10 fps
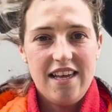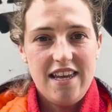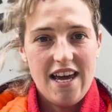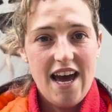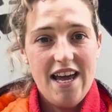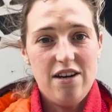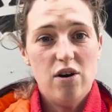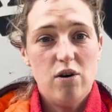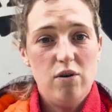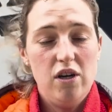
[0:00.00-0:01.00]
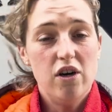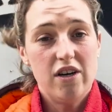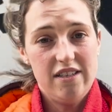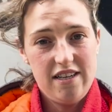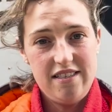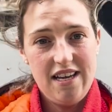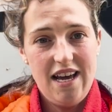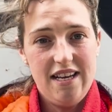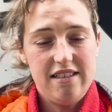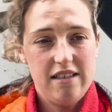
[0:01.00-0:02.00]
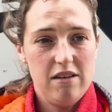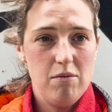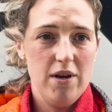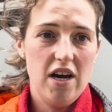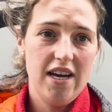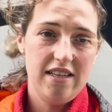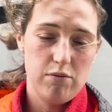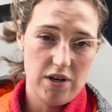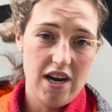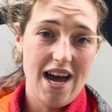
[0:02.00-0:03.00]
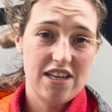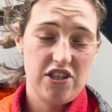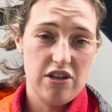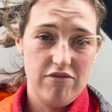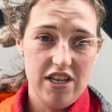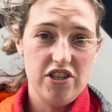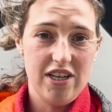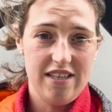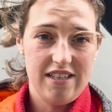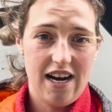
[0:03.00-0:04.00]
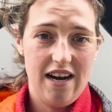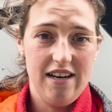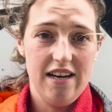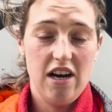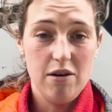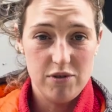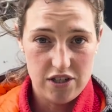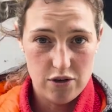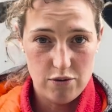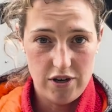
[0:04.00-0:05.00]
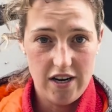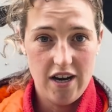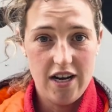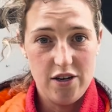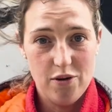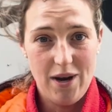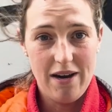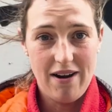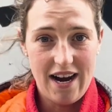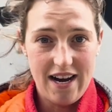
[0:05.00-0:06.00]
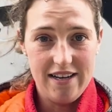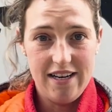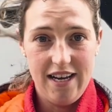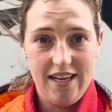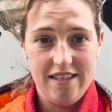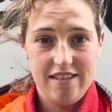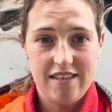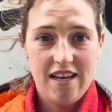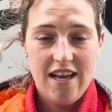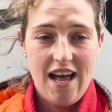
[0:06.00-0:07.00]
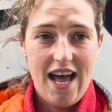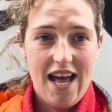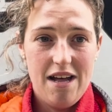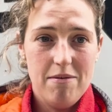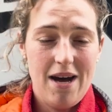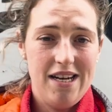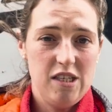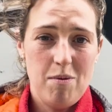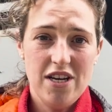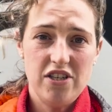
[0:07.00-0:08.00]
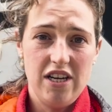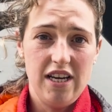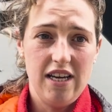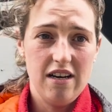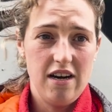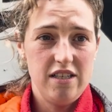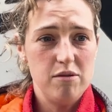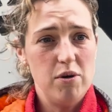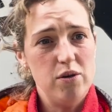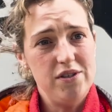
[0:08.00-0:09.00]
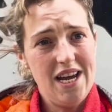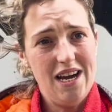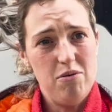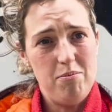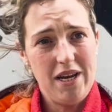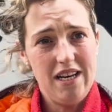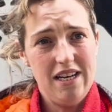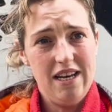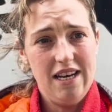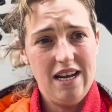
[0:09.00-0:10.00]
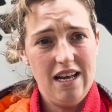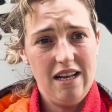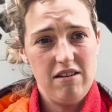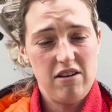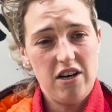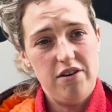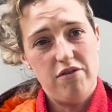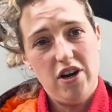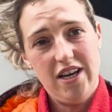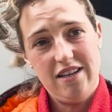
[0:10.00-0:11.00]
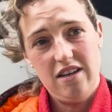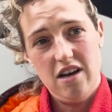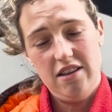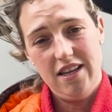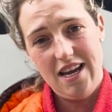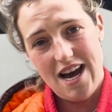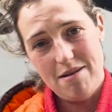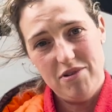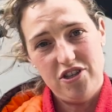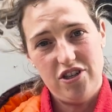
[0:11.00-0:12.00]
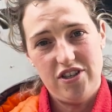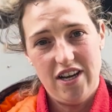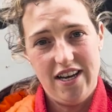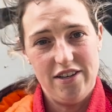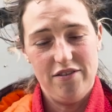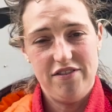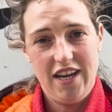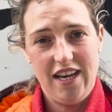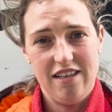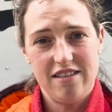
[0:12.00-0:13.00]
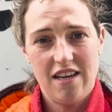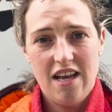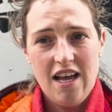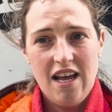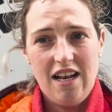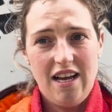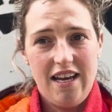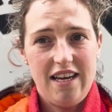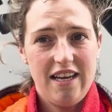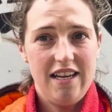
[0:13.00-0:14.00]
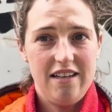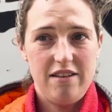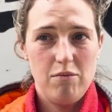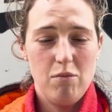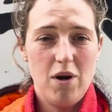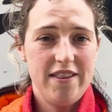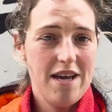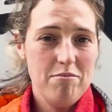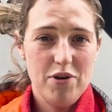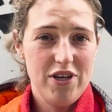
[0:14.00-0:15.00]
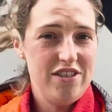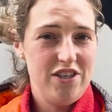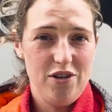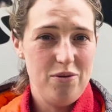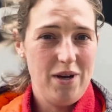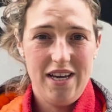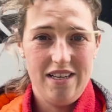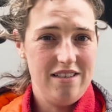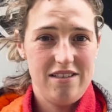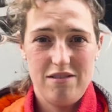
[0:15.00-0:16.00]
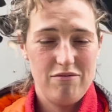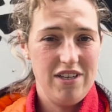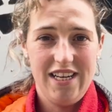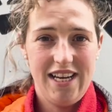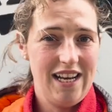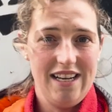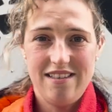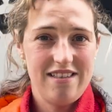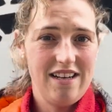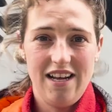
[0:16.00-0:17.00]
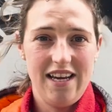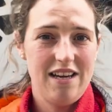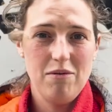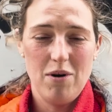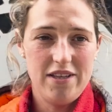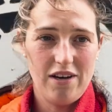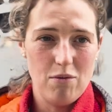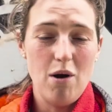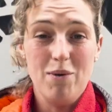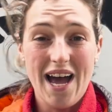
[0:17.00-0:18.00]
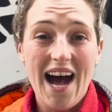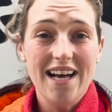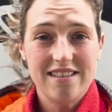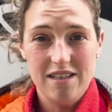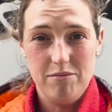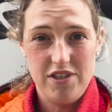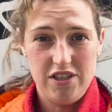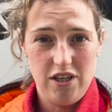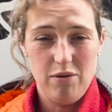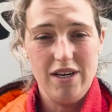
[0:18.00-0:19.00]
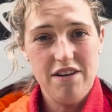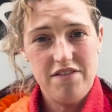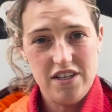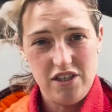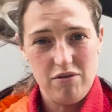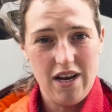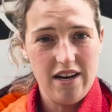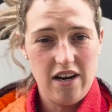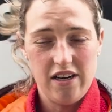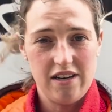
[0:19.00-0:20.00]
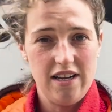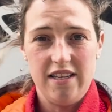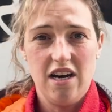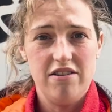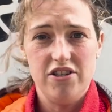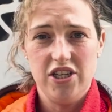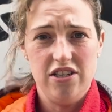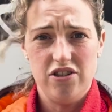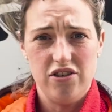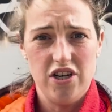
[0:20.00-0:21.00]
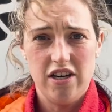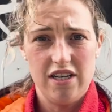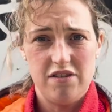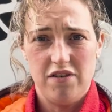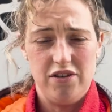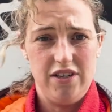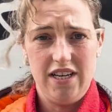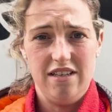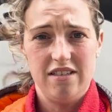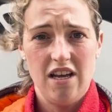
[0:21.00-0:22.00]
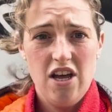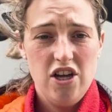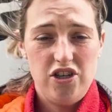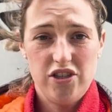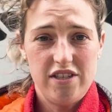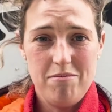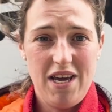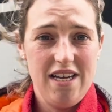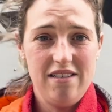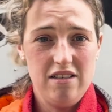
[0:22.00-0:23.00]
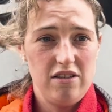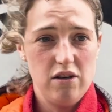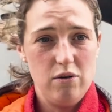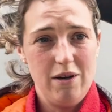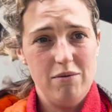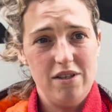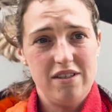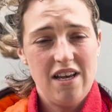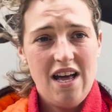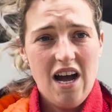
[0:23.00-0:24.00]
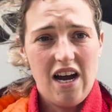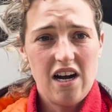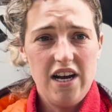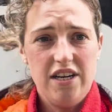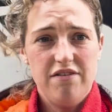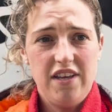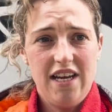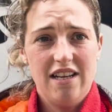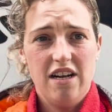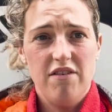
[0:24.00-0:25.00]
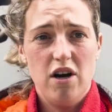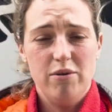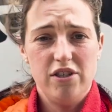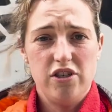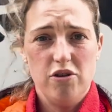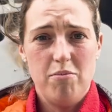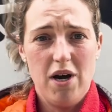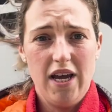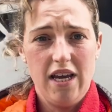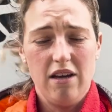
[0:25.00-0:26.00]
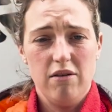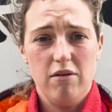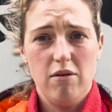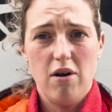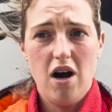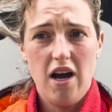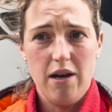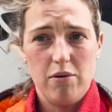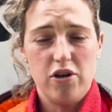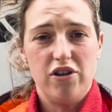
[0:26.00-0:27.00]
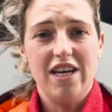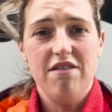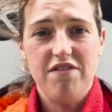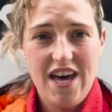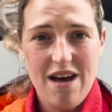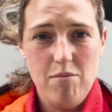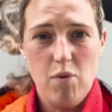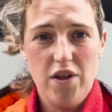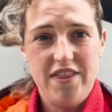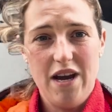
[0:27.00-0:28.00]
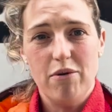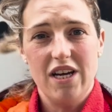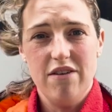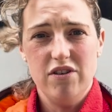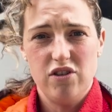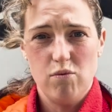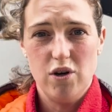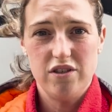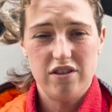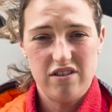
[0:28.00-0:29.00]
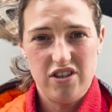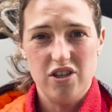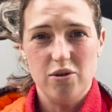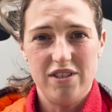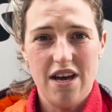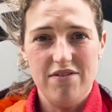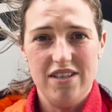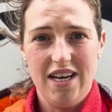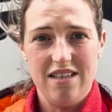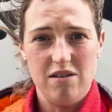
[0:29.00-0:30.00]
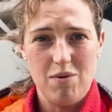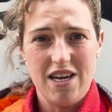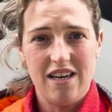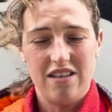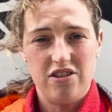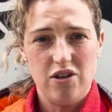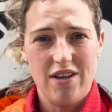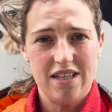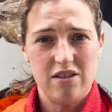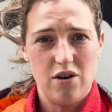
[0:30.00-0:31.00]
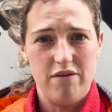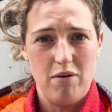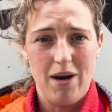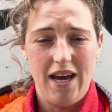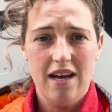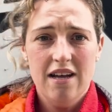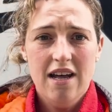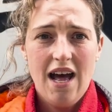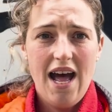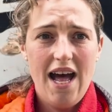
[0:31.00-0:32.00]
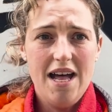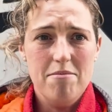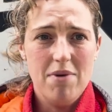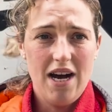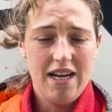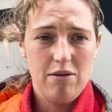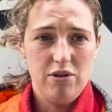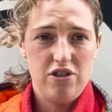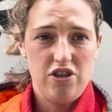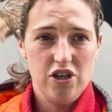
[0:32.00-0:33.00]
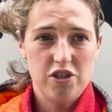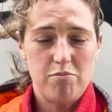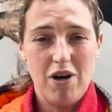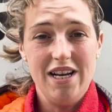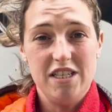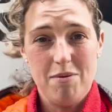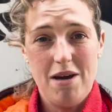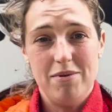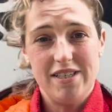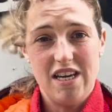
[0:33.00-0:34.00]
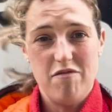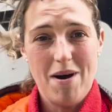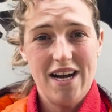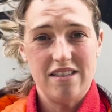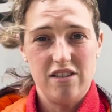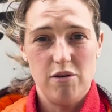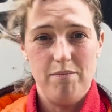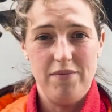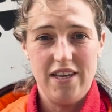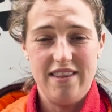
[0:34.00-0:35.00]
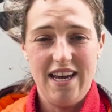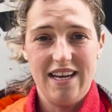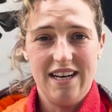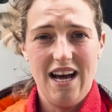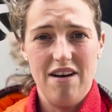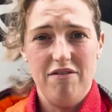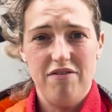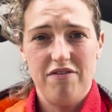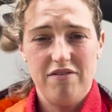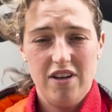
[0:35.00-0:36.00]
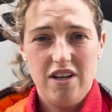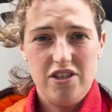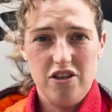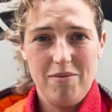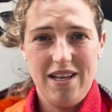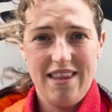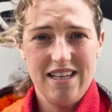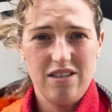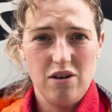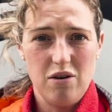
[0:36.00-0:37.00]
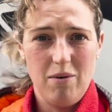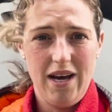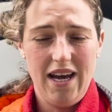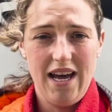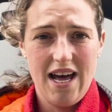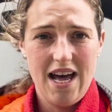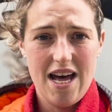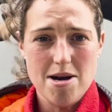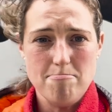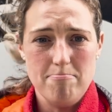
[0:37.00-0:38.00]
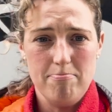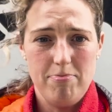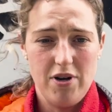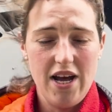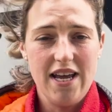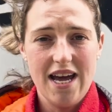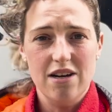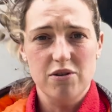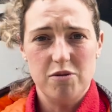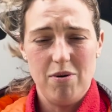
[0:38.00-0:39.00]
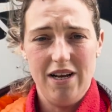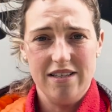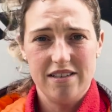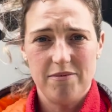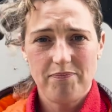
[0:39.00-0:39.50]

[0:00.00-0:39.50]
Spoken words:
Yeah, no, look, as I said, when I actually originally started it, I was an owner. I know how hard it is, and especially, I suppose now being in kind of riding on the amateur side of things, like what them boys do is ridiculous. Like what we ask them to do, and if they do get hurt, like the Irish Injured Jockeys Fund is just amazing. So it was a kind of thing that I've always stood by. I could give them what they were giving to us, 7 days a week, that sort of a way. And it was just brilliant to be able to give back to something that they can have, do you know what I mean, that sort of way. It's brilliant.